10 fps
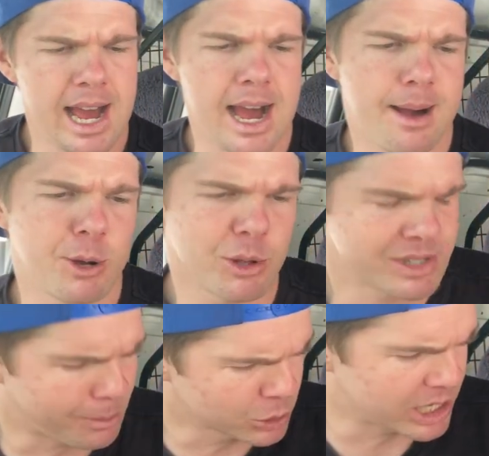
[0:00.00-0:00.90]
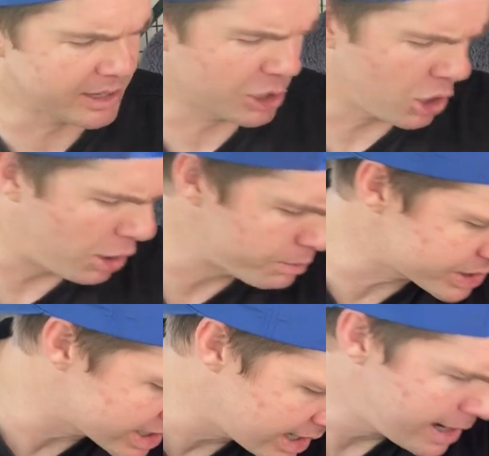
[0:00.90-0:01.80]
Um, I'll double check the
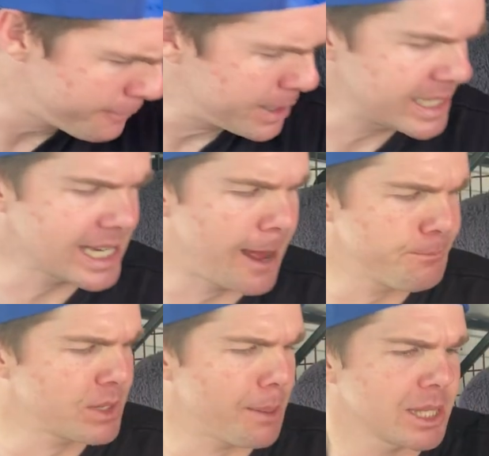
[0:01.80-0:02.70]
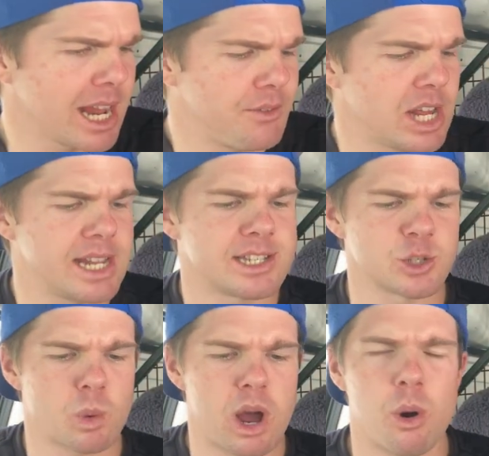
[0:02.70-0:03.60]
comps. But a um, couple of DVDs
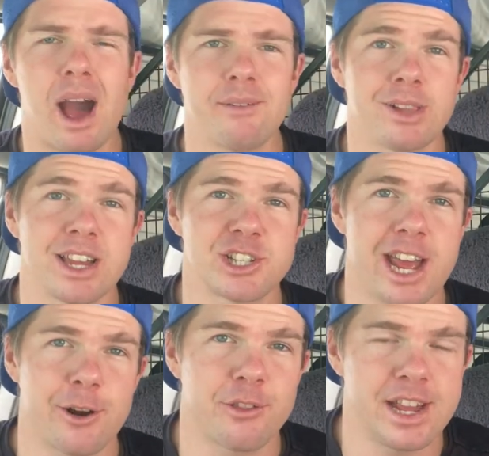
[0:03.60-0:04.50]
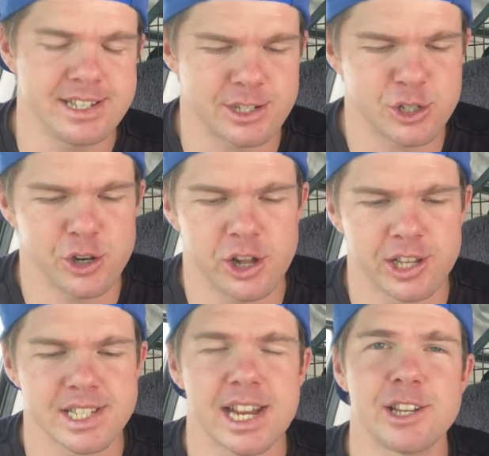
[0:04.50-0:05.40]
as well. I have lashed out on these at
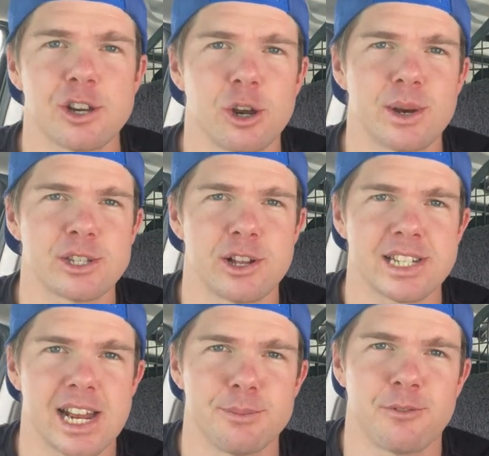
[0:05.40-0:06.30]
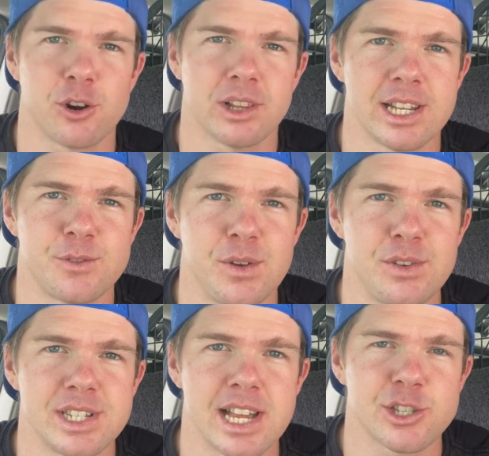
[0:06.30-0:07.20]
$2 each. I always like to get them for at least
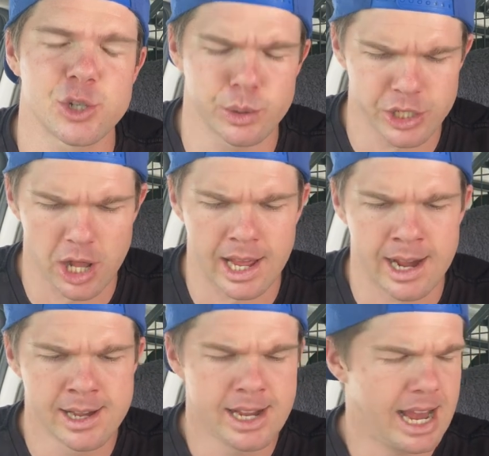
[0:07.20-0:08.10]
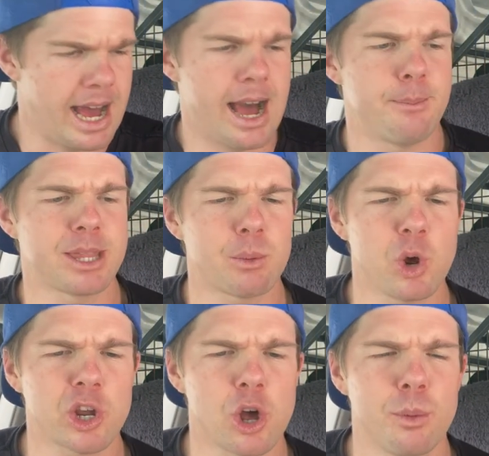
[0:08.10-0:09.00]
50 cents to a dollar. Uh, but they
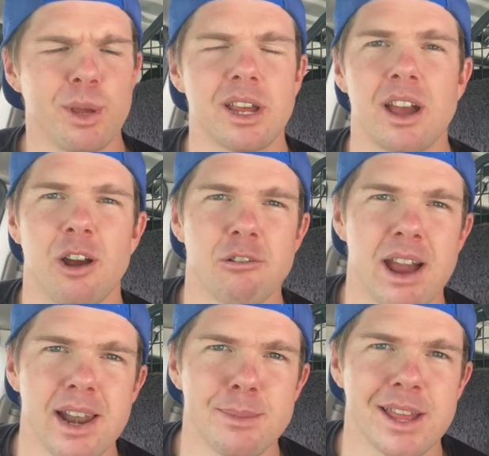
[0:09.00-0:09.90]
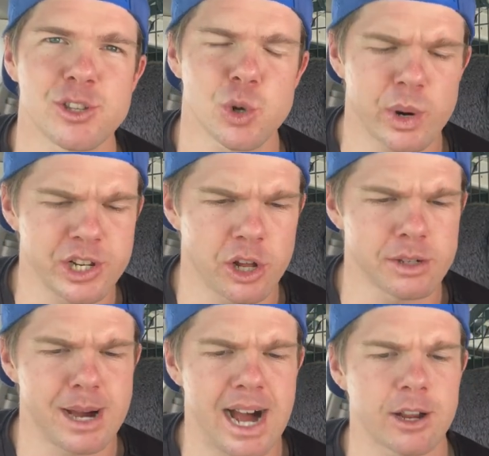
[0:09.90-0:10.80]
were comping around about the
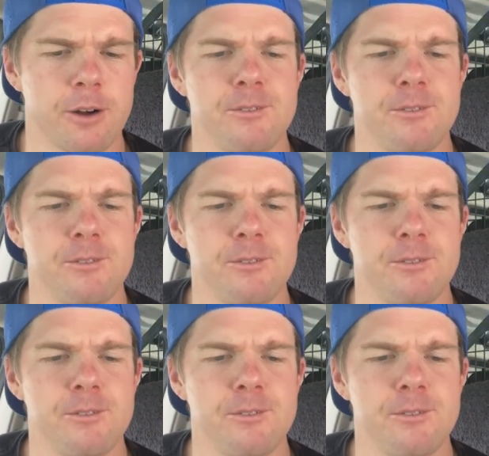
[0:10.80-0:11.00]
$20 mark.